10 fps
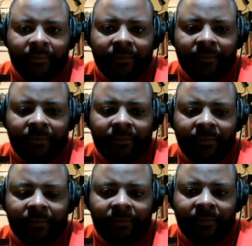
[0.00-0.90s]

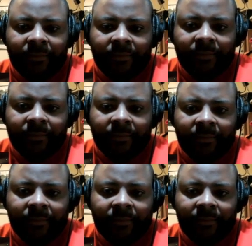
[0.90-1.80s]

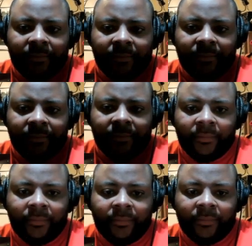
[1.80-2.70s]

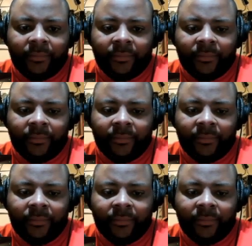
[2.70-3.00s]
No words are spoken by the person on screen.